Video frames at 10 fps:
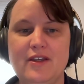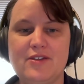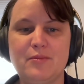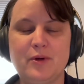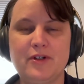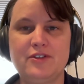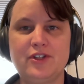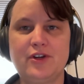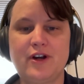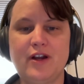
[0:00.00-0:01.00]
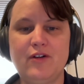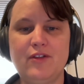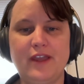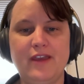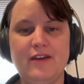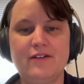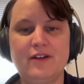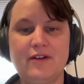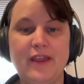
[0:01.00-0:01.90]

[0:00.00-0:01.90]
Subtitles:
is important to your health and